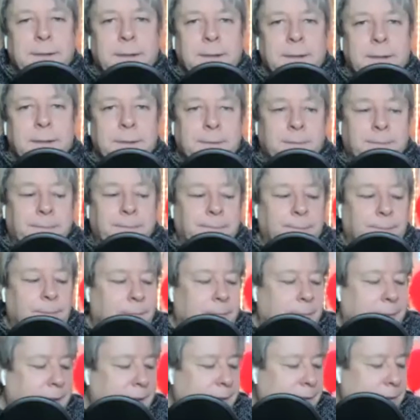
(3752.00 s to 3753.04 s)
is,
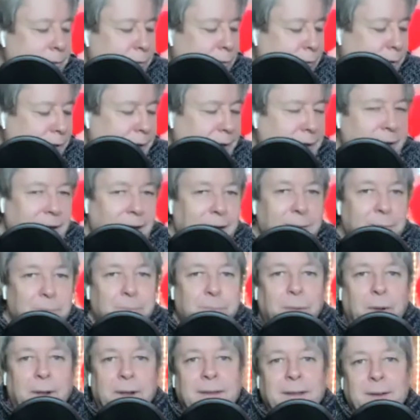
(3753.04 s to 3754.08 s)

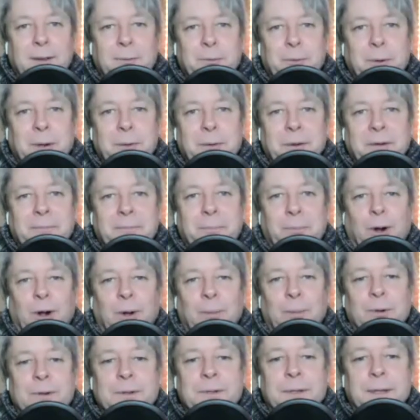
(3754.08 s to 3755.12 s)
I'd rather have
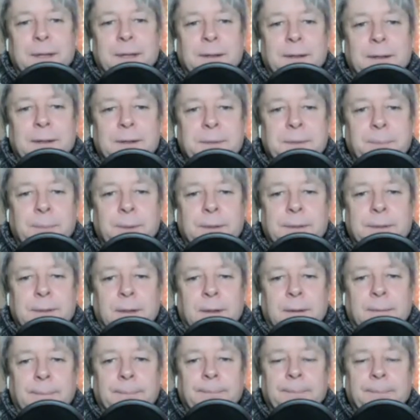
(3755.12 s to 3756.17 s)
Barbara say this, but
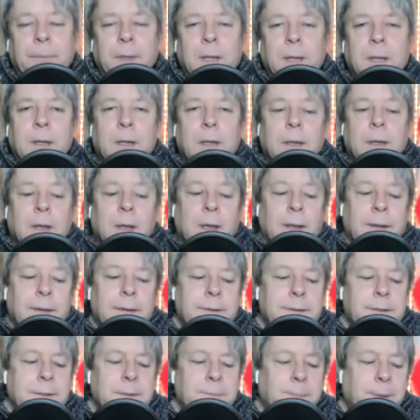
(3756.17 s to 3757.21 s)

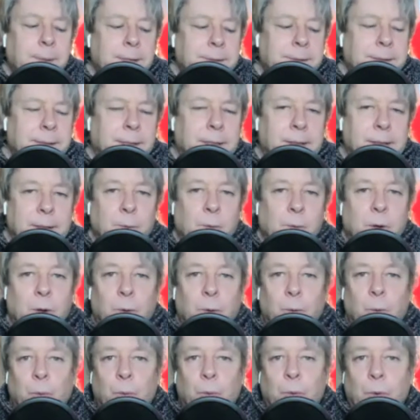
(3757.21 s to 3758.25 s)
this is basically
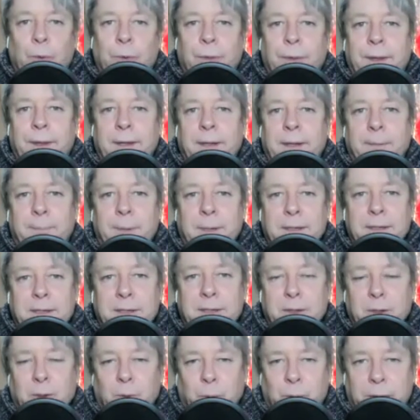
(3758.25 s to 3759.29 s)
what the
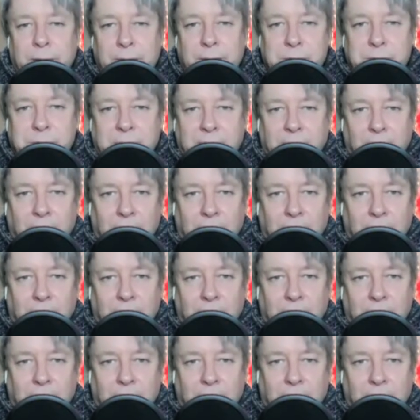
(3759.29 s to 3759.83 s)
opinion that we share